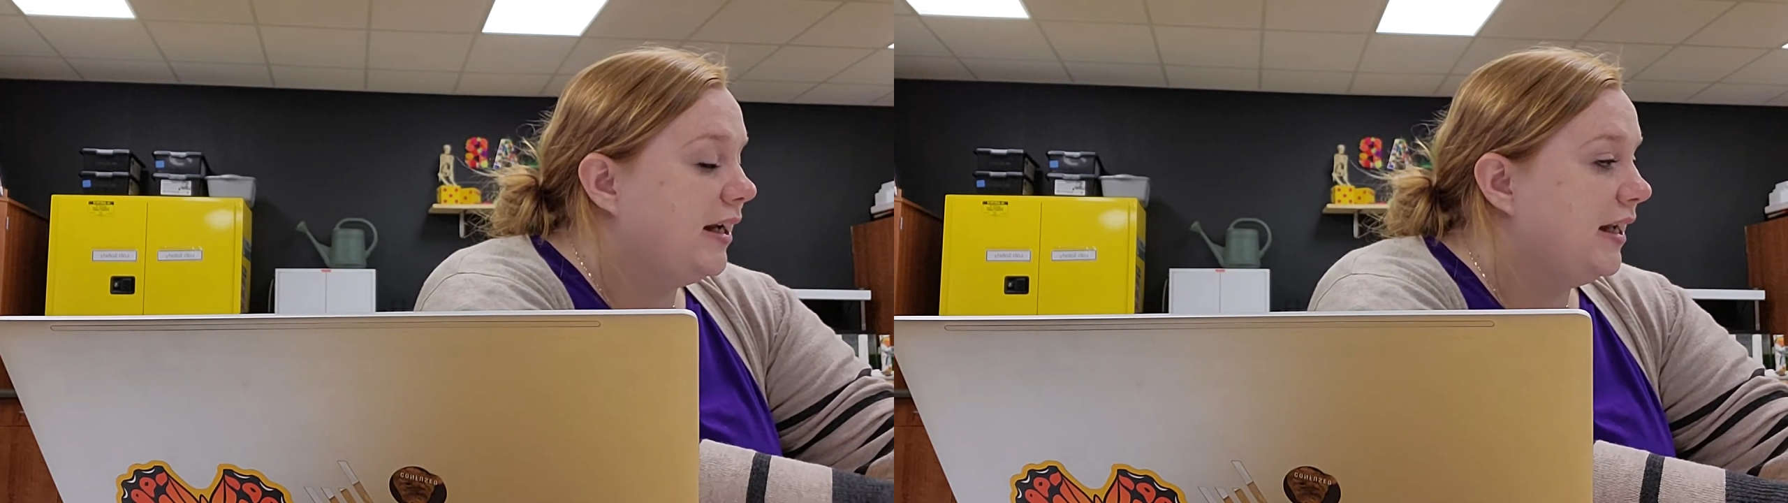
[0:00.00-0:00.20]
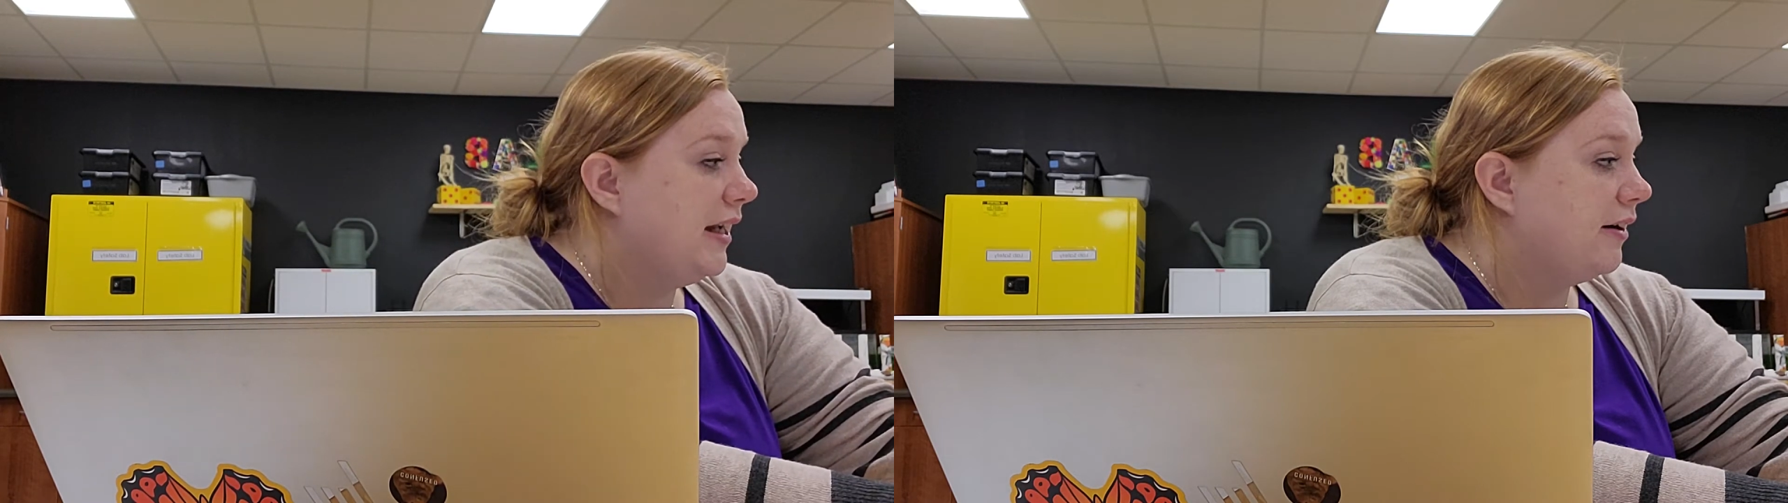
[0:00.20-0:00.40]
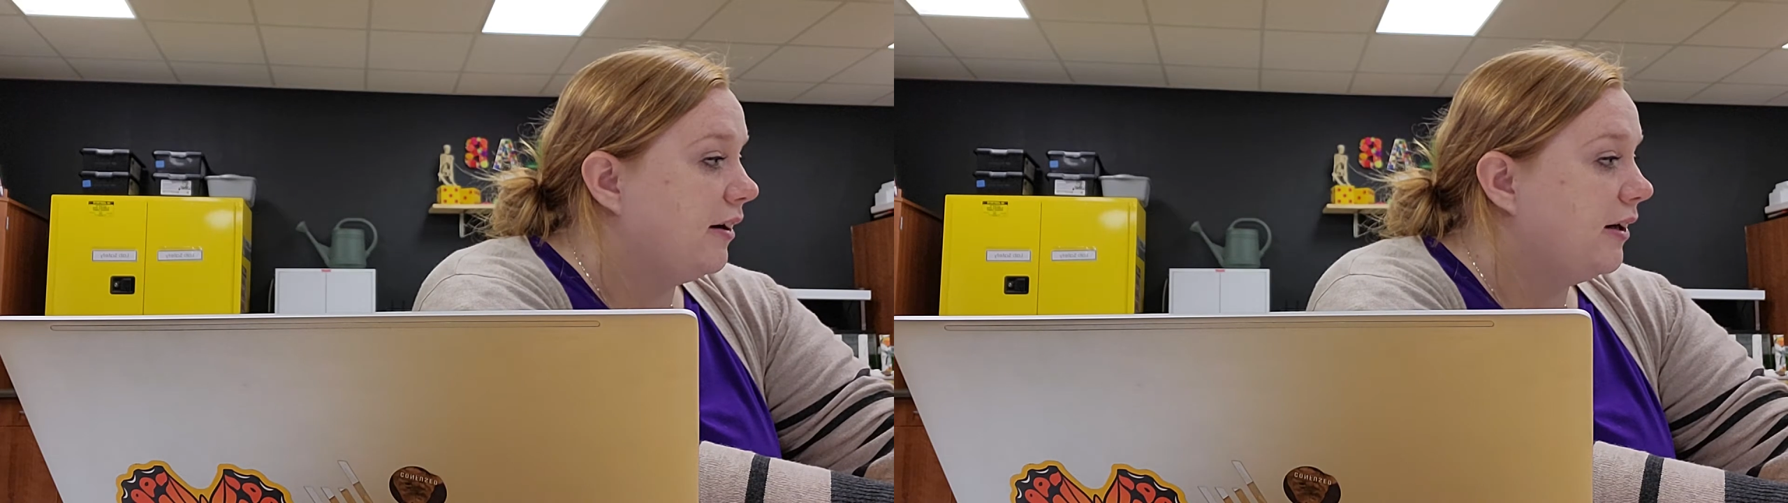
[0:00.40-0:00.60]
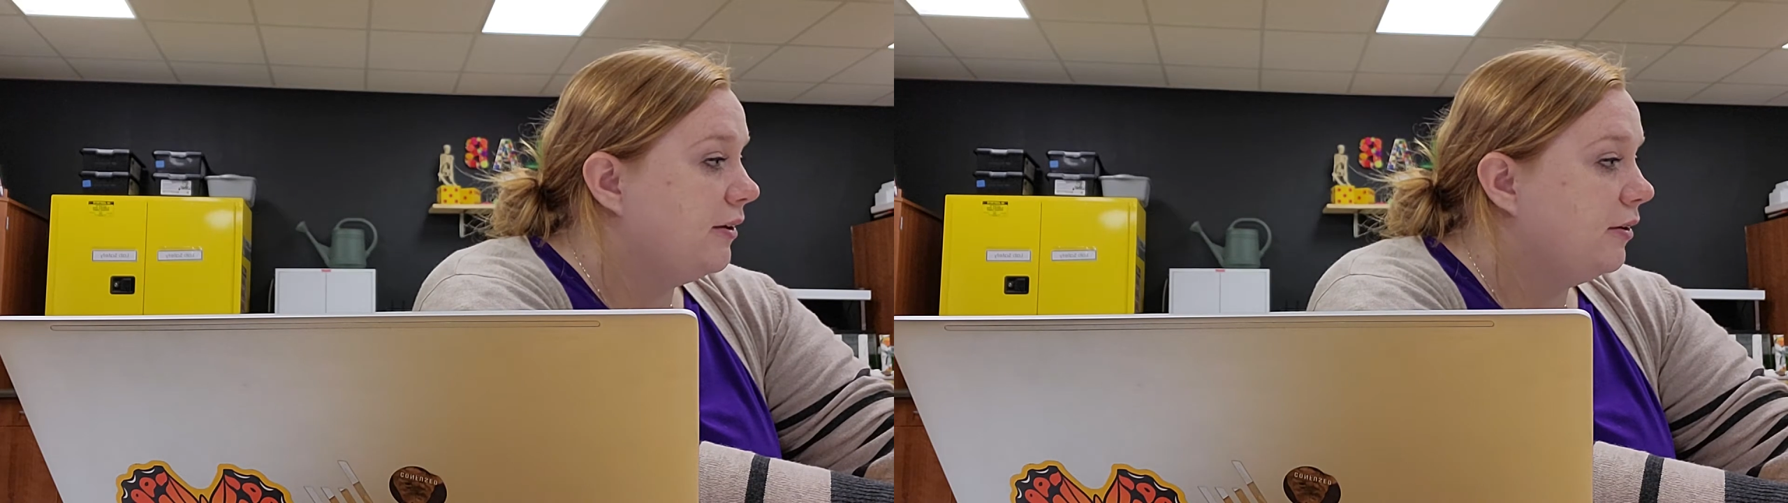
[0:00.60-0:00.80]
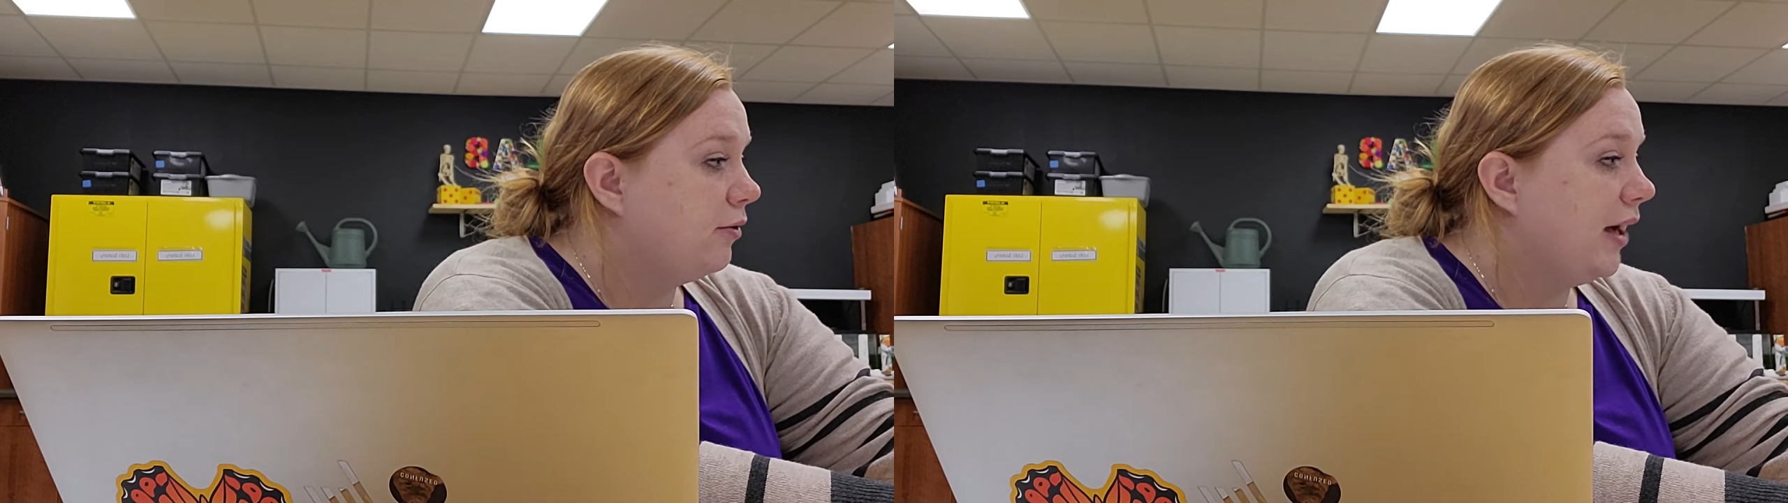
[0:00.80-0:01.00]
here.
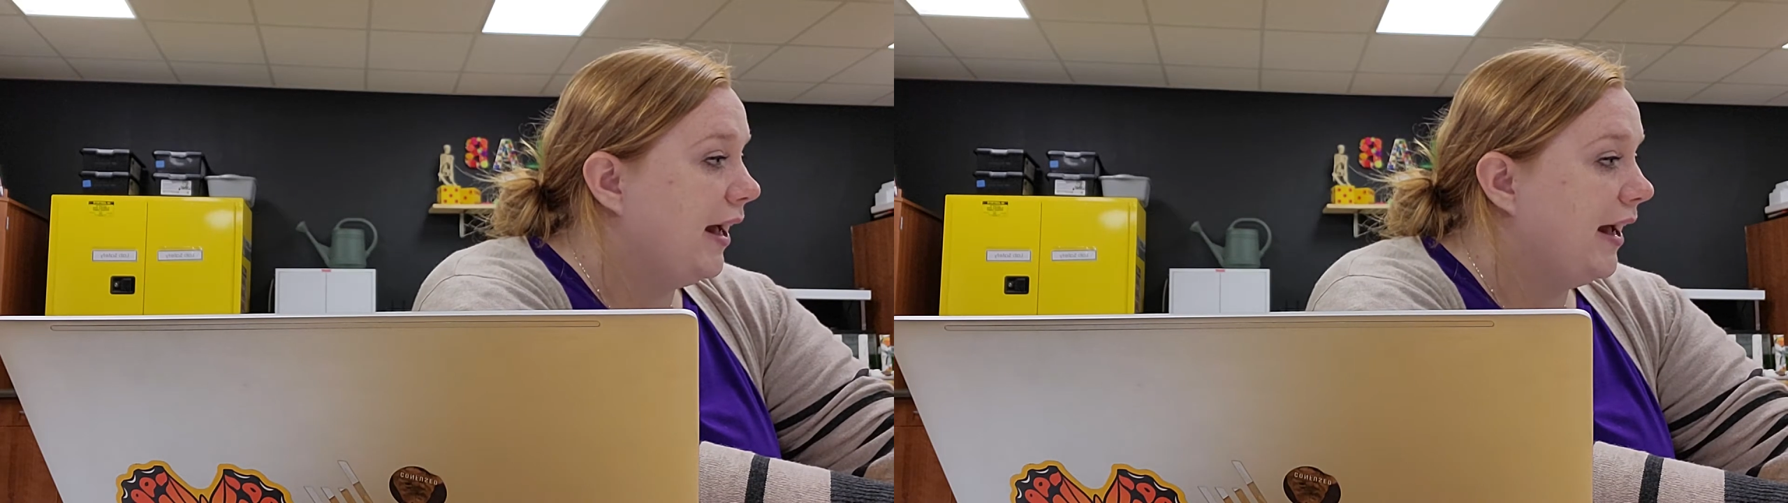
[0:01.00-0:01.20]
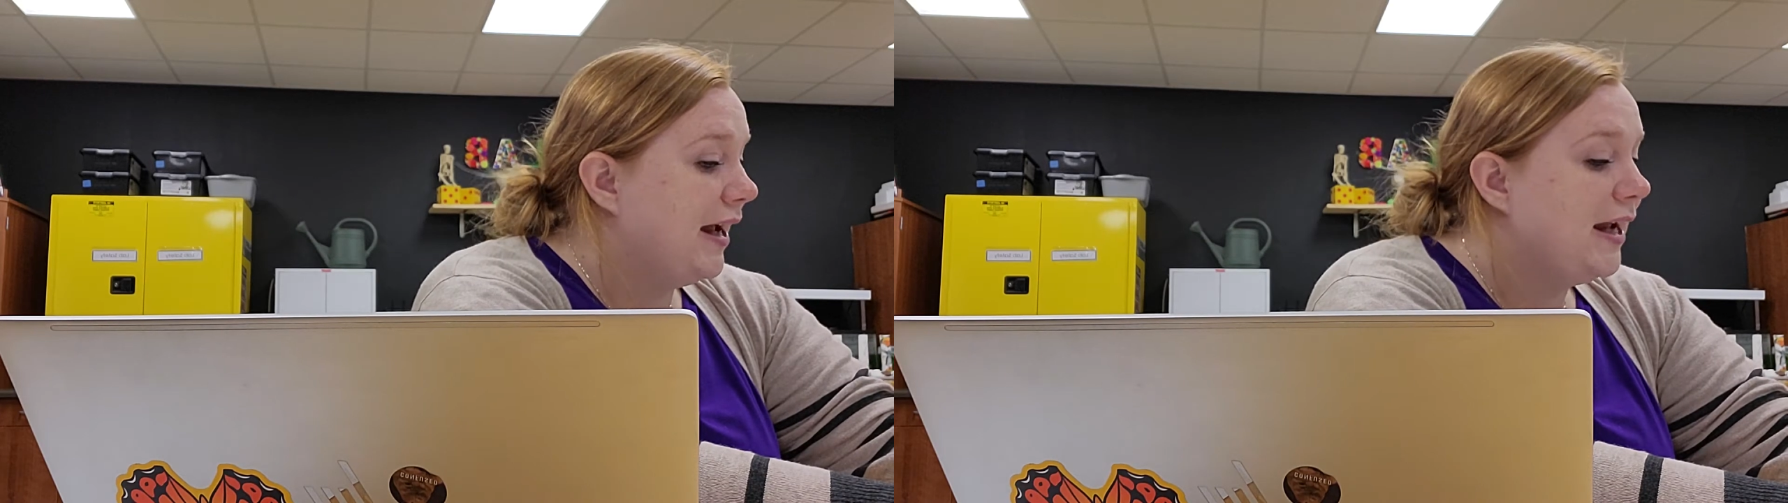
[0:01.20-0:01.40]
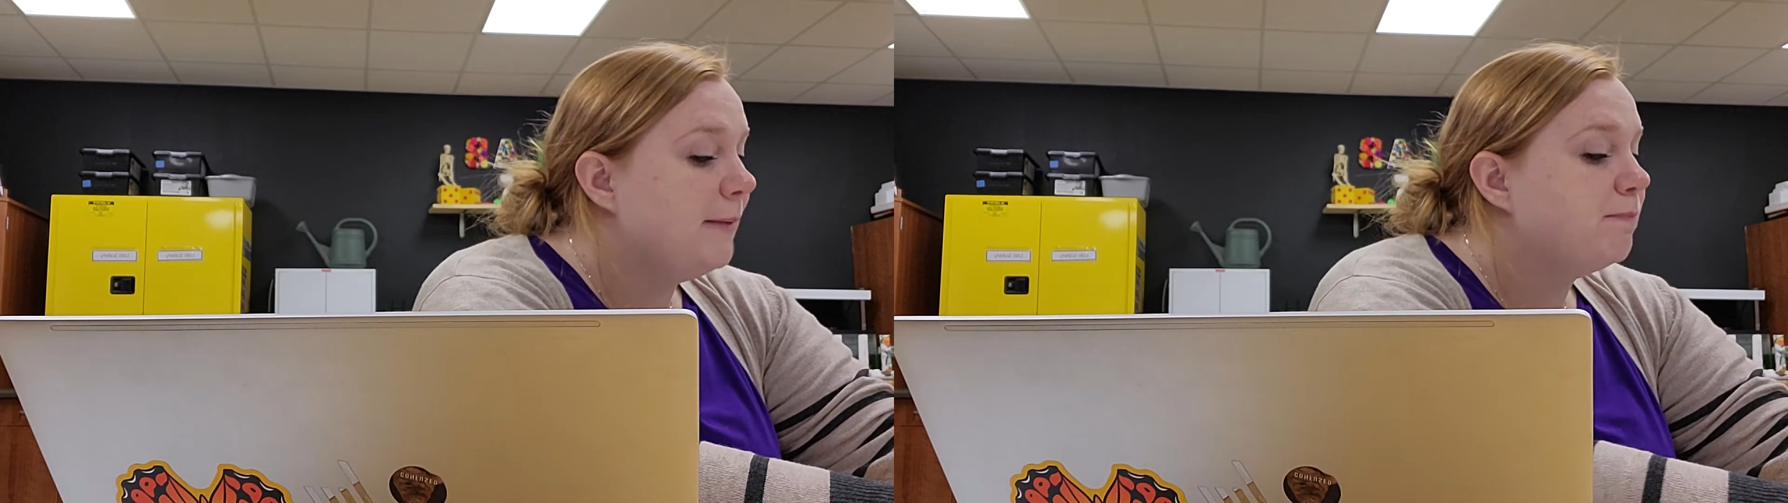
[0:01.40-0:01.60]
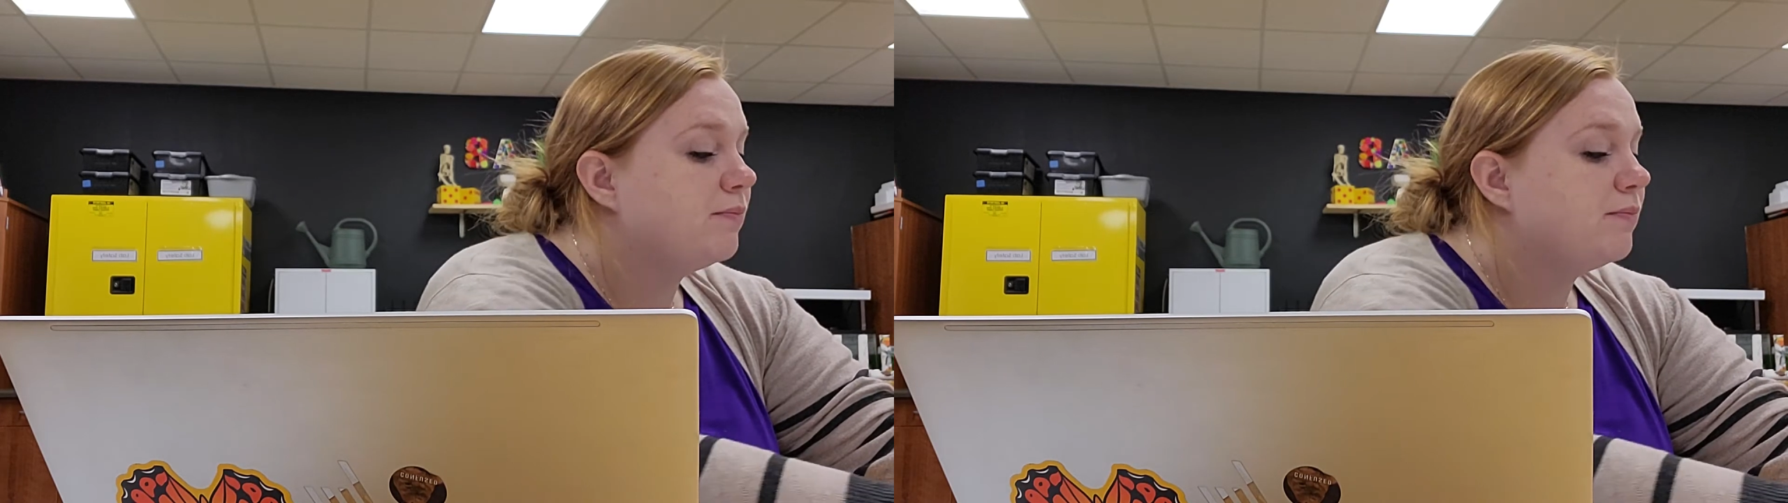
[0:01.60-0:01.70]
Okay?